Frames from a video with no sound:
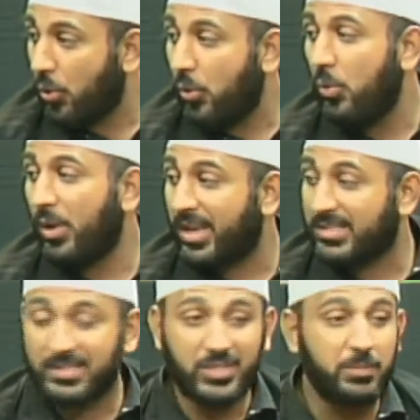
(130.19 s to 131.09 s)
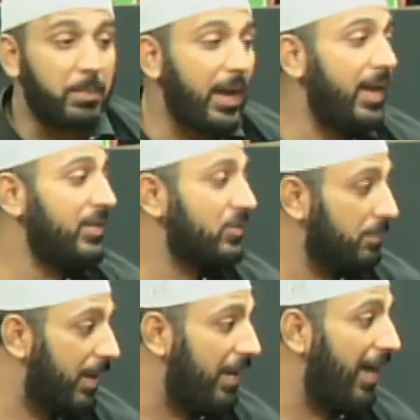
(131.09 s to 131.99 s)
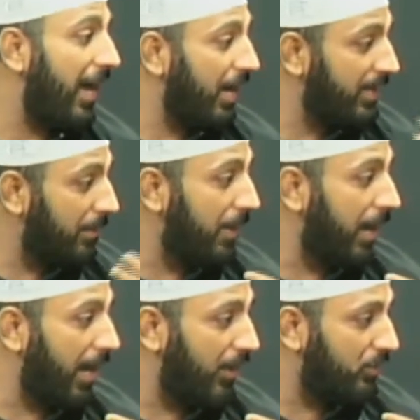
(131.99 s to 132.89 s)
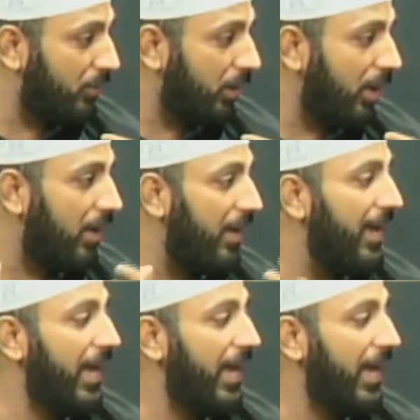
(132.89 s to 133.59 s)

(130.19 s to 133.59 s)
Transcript: Who is this pious man? I am an Ayatollah.